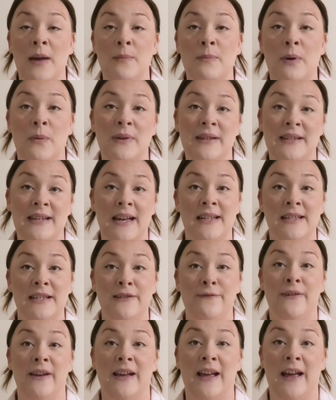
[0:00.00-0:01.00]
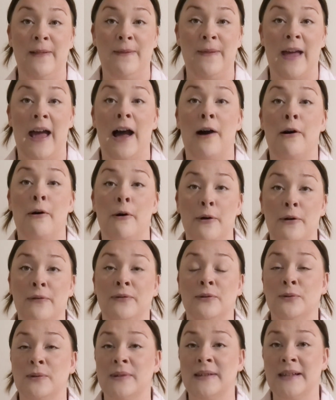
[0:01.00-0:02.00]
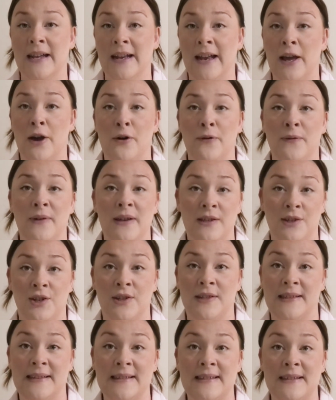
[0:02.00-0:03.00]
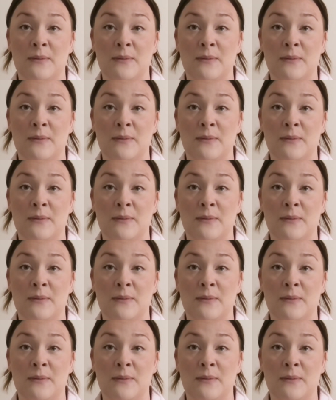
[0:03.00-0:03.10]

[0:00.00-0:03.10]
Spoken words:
but we tend to forget that our overall skin health is just as